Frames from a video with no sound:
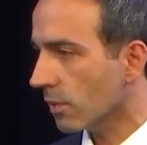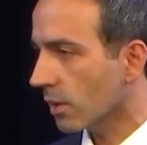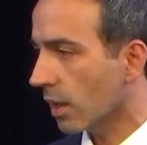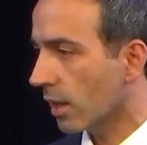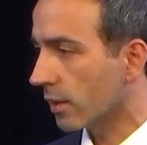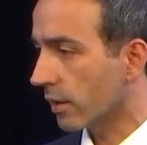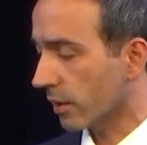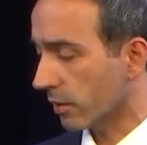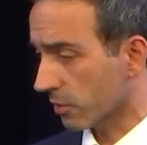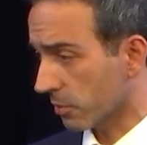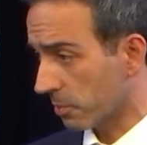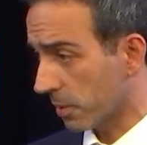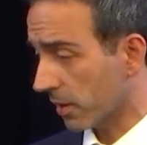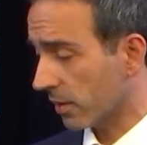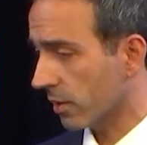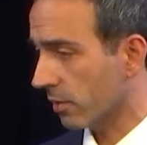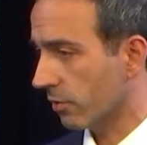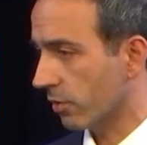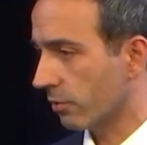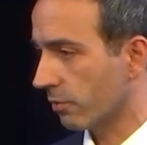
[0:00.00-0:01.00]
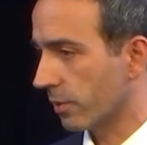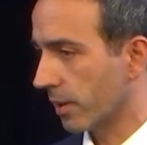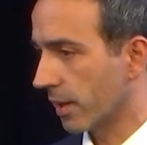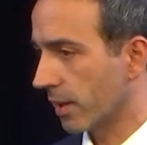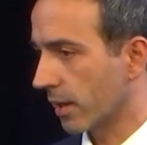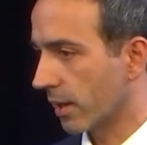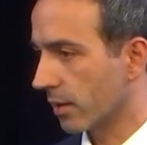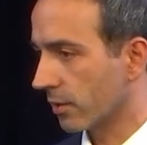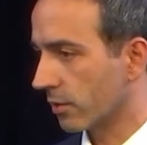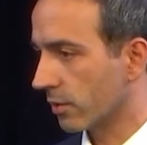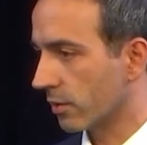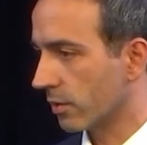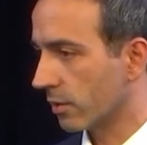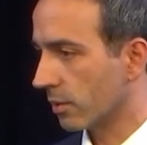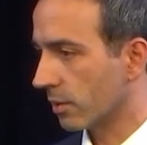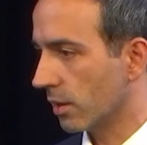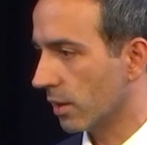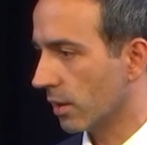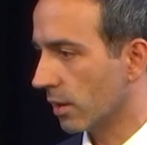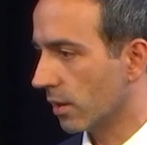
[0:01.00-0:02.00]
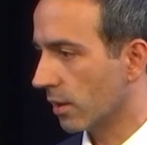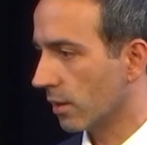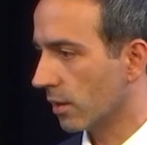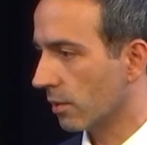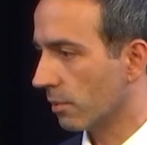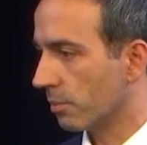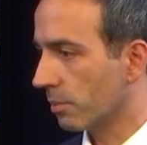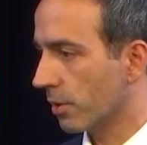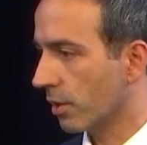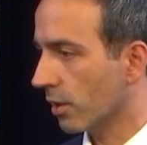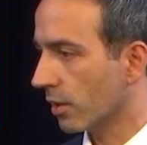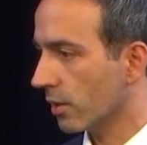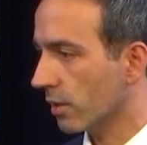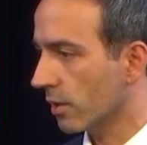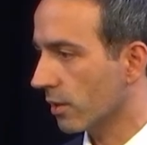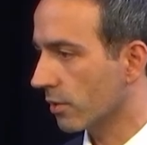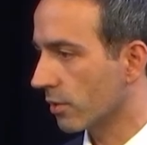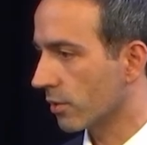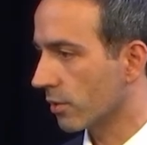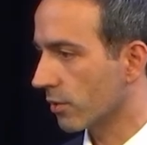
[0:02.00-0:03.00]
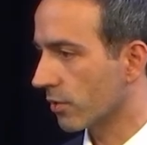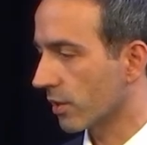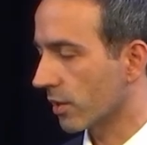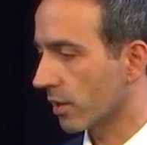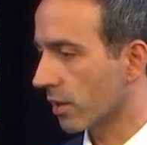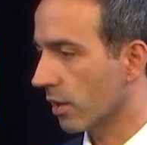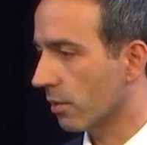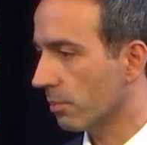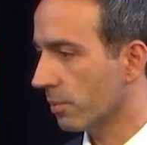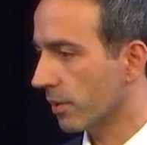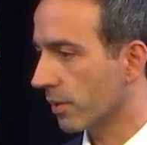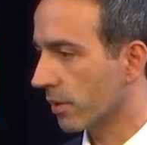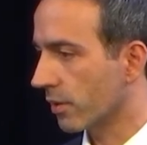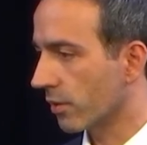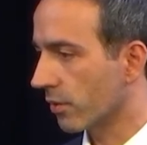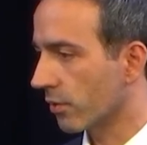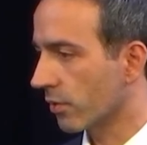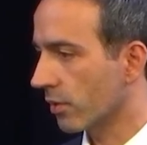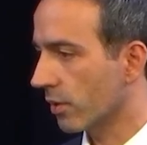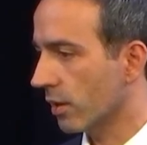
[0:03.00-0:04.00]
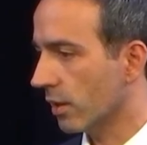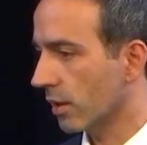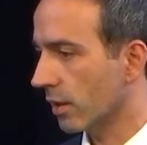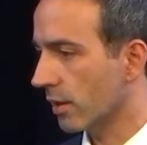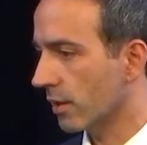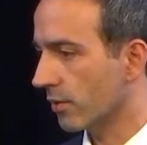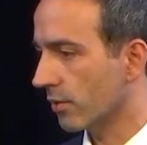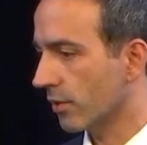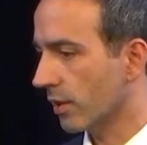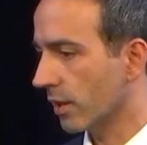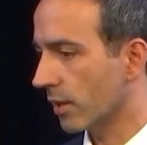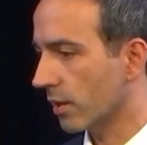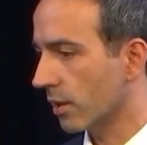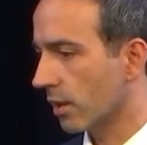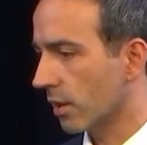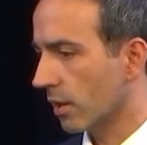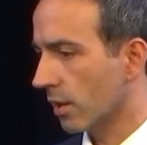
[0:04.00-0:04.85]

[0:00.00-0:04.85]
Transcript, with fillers: and the perspective of many other uh, product leaders and companies, uh, is that